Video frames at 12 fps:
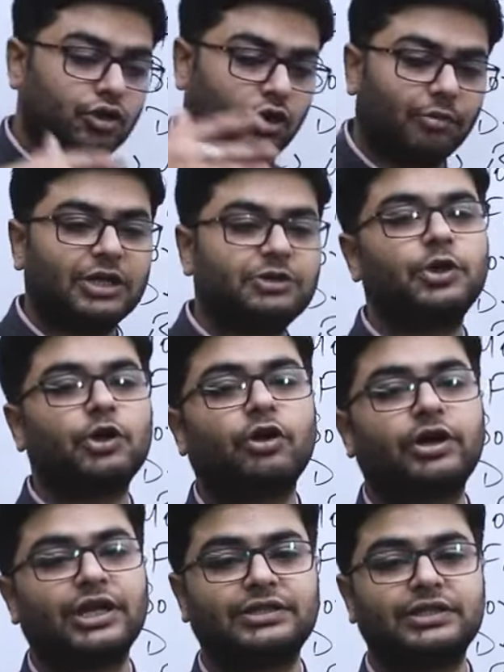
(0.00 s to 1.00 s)
so much
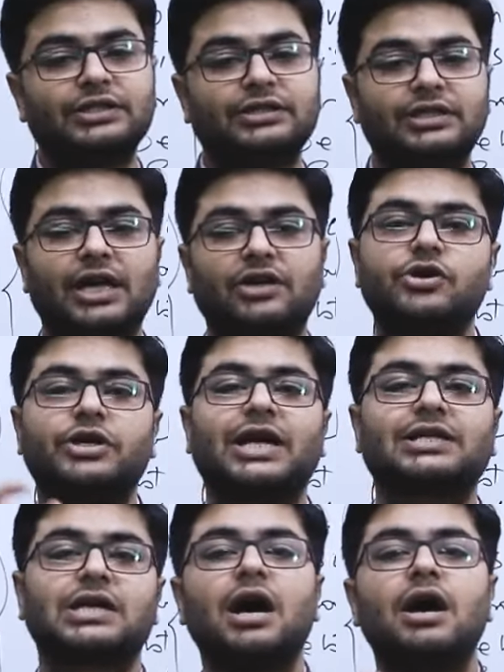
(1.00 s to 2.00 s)
bureaucracy is there. So it
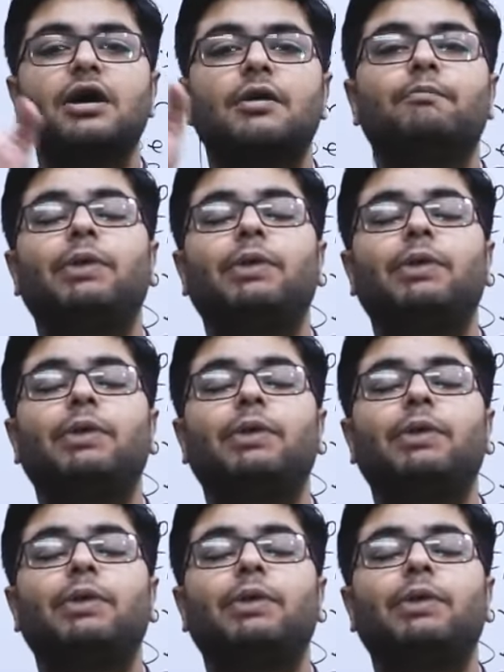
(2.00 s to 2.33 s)
has a